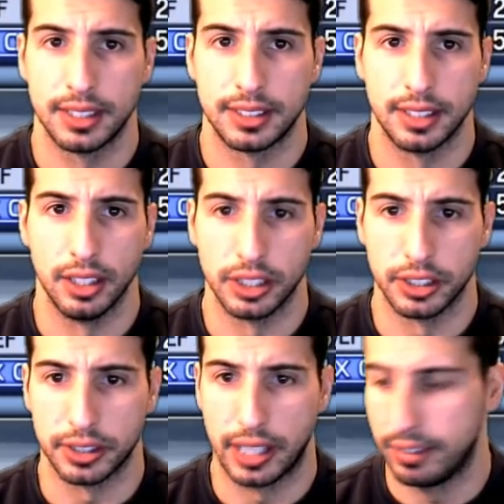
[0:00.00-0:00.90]
Still good
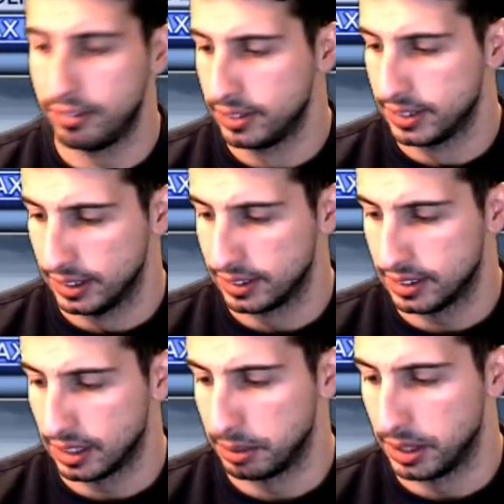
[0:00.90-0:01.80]
to have since it's
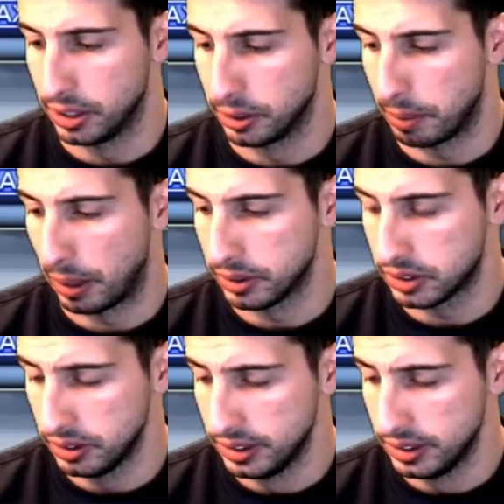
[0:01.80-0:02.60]
going to be another Power Stone.